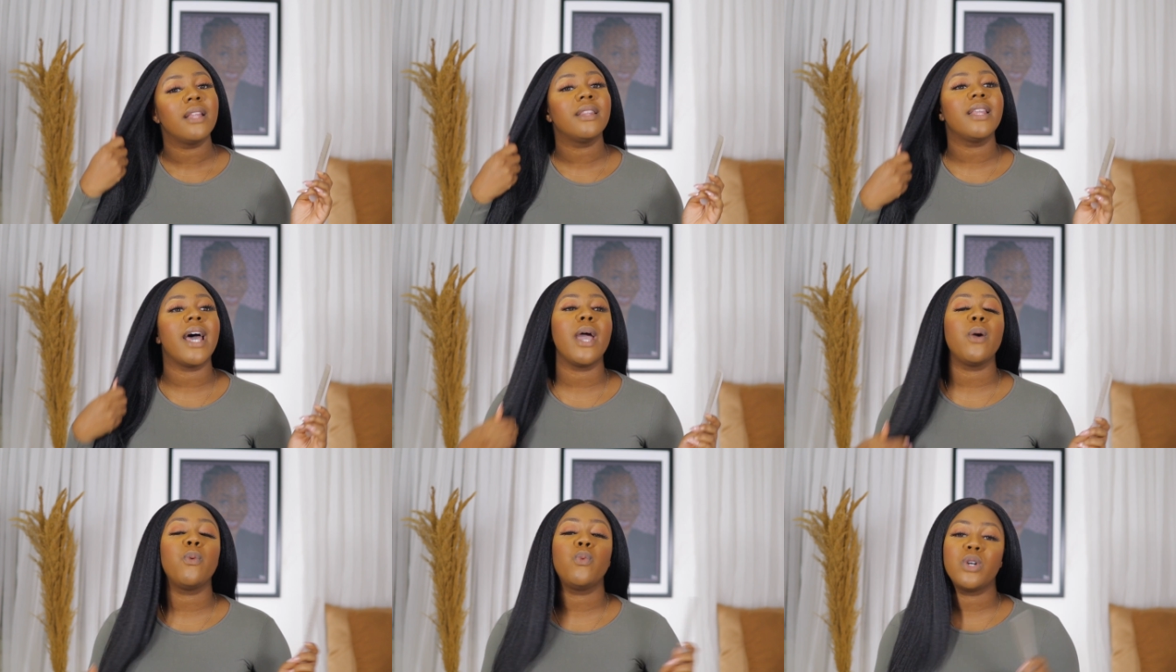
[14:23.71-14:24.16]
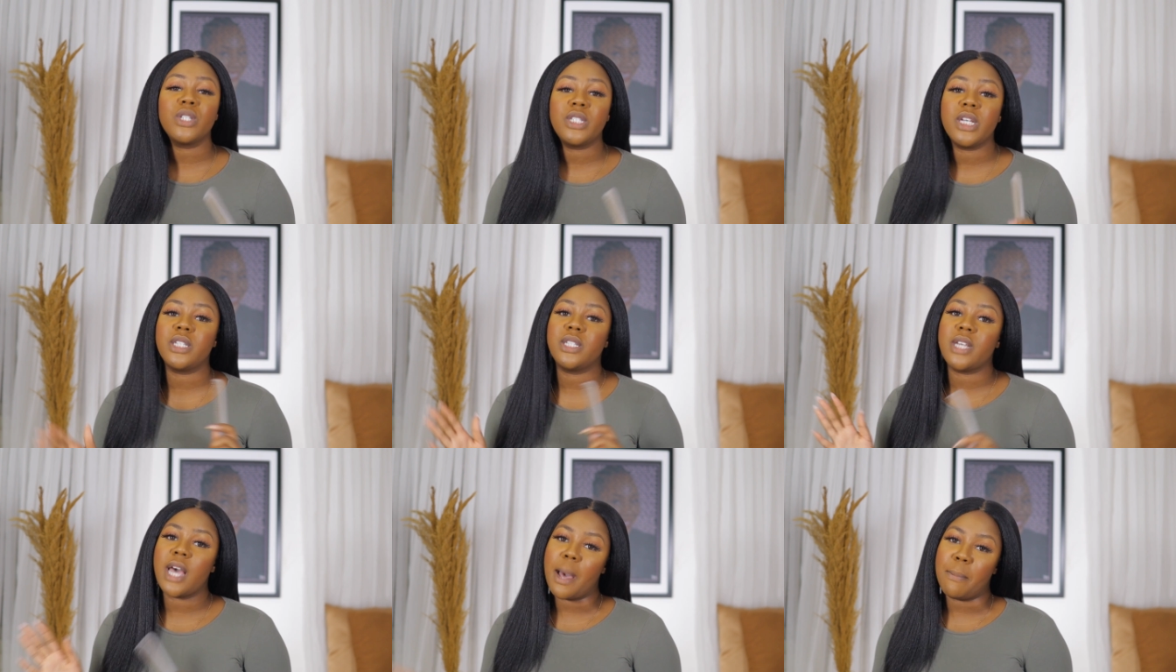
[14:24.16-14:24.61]
that I
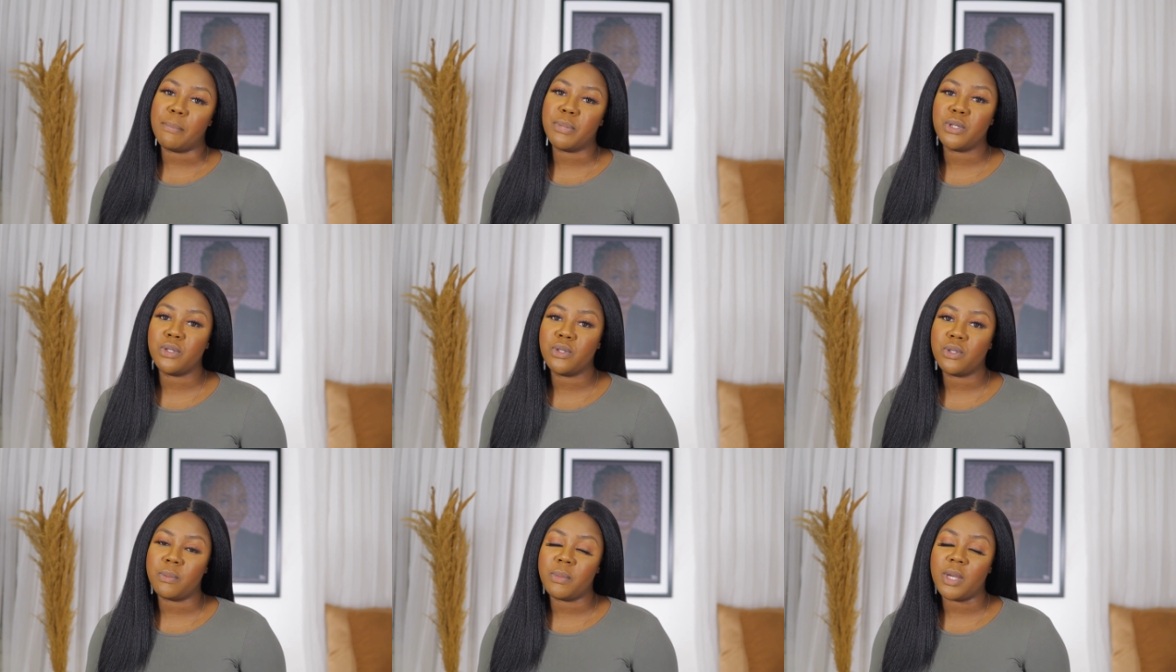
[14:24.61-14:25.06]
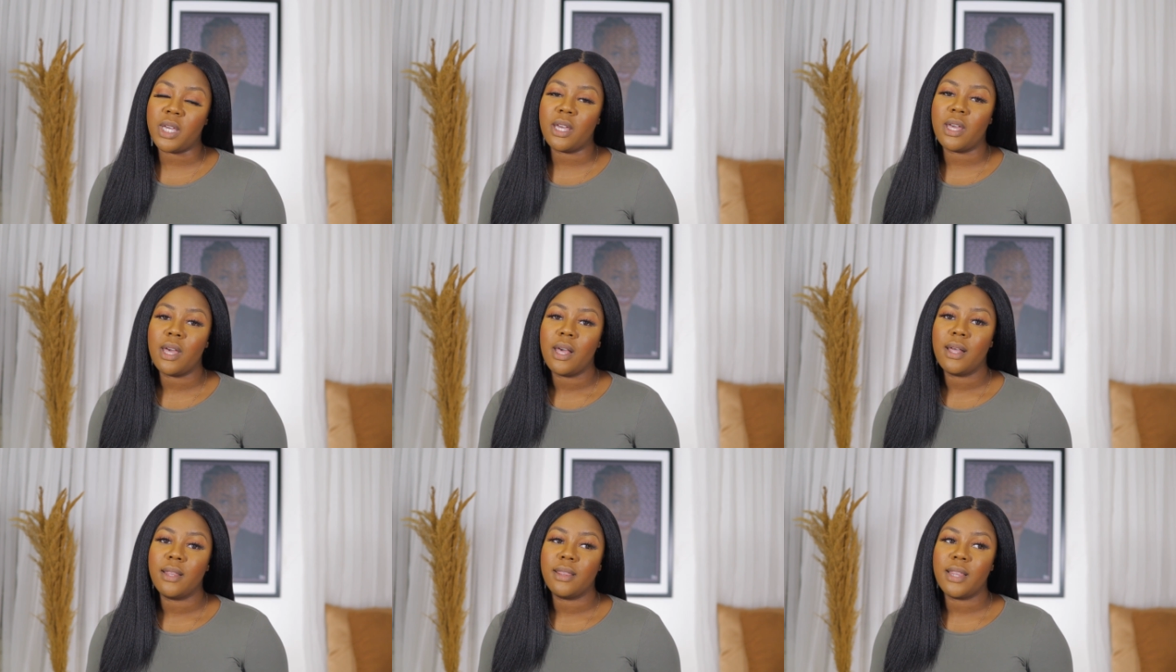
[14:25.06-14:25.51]
wanted to happen to me
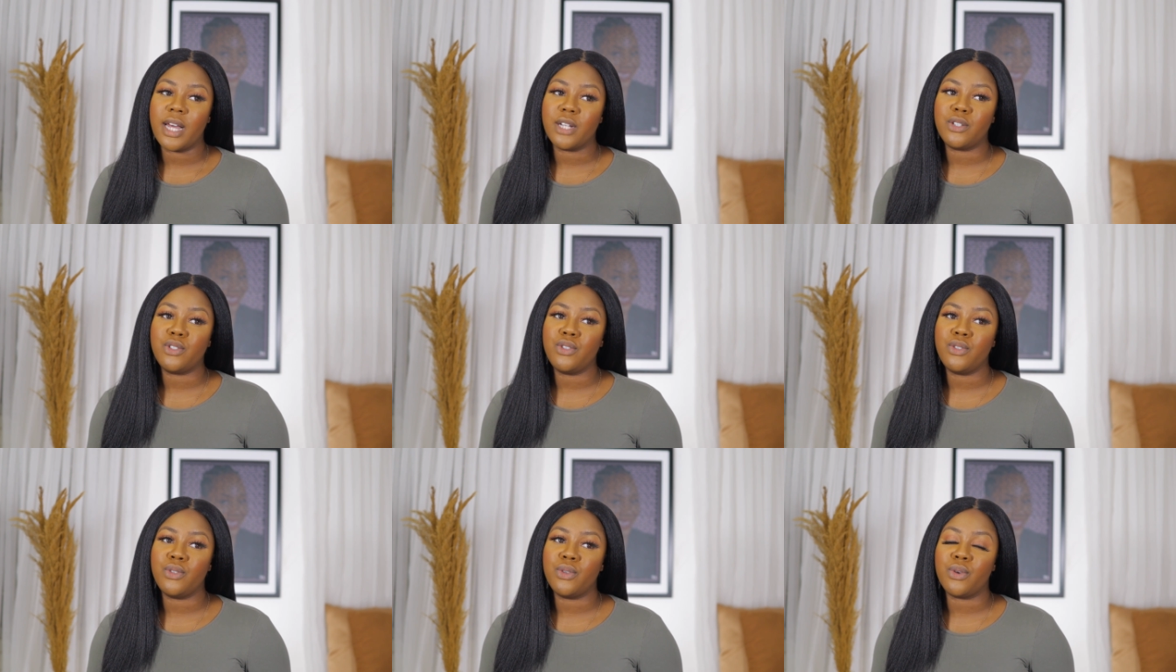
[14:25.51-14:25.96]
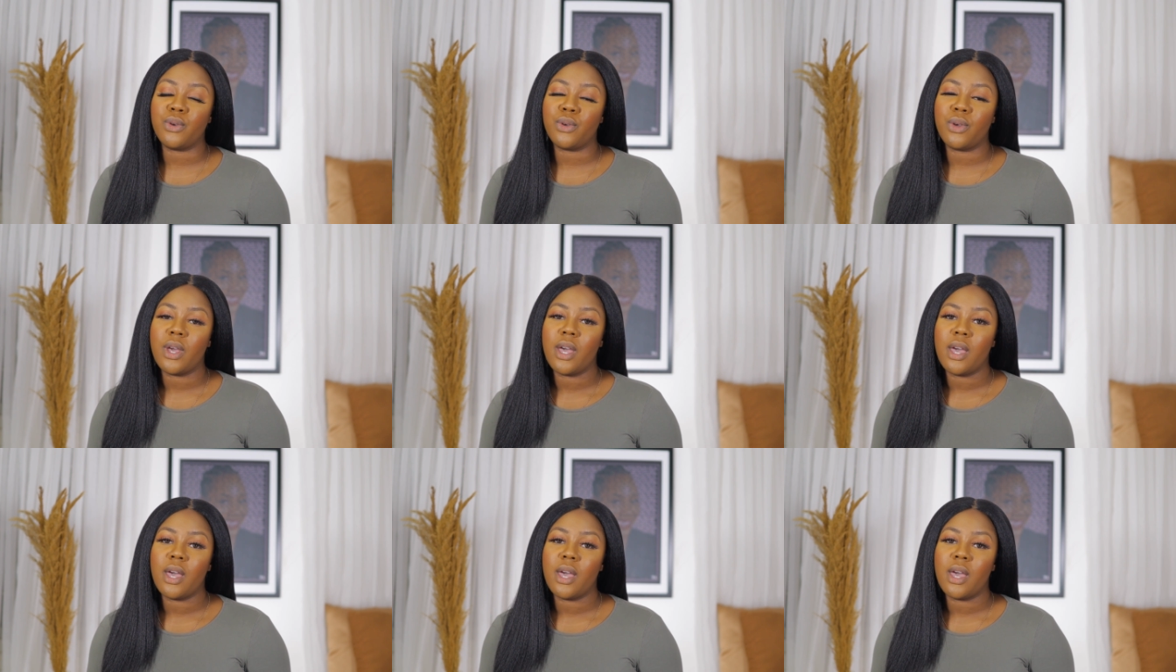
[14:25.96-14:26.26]
that, you know,